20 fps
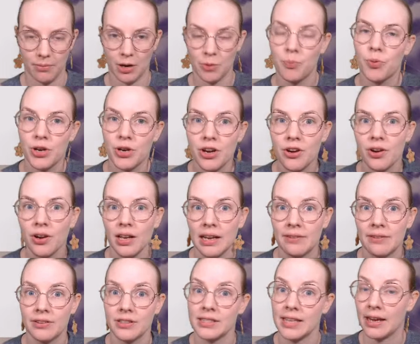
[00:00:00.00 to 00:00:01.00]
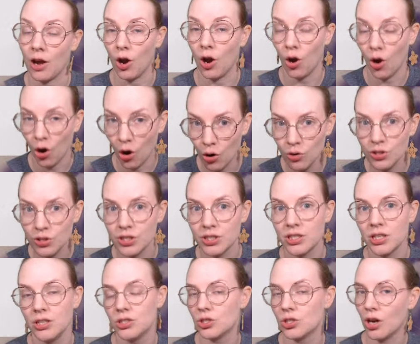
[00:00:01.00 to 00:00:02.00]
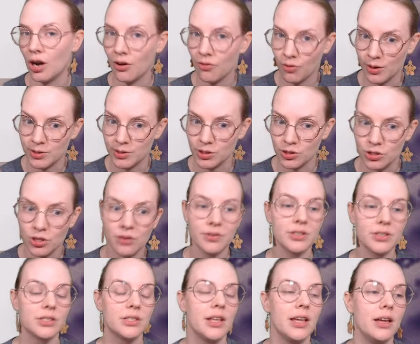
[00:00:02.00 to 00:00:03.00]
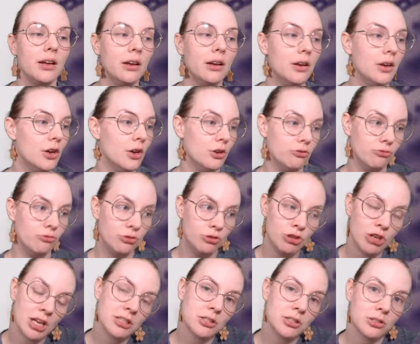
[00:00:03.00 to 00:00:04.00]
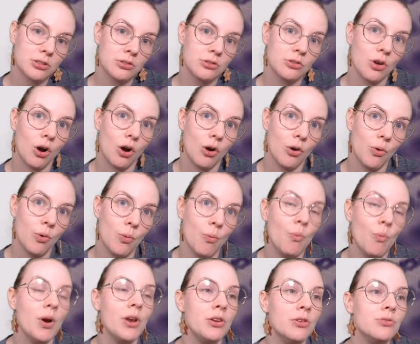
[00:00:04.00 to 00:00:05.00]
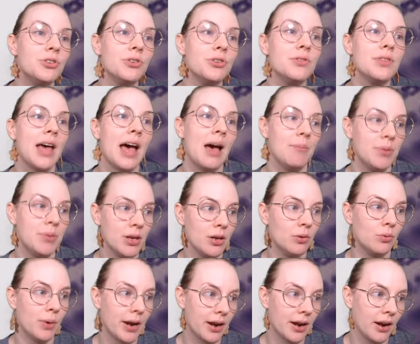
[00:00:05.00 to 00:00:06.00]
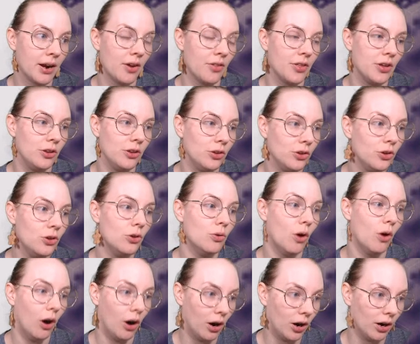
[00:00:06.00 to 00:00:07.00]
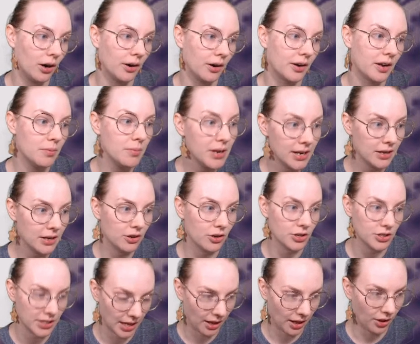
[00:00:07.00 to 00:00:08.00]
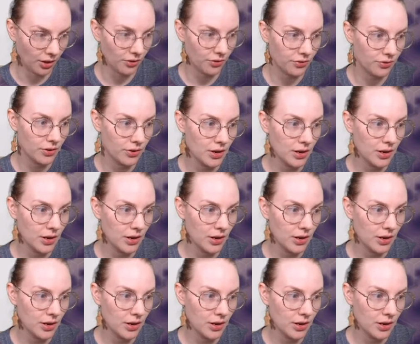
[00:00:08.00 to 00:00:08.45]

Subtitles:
particularly if it's like a hosted software as a service thing, just when you do that, be aware that you are committing yourself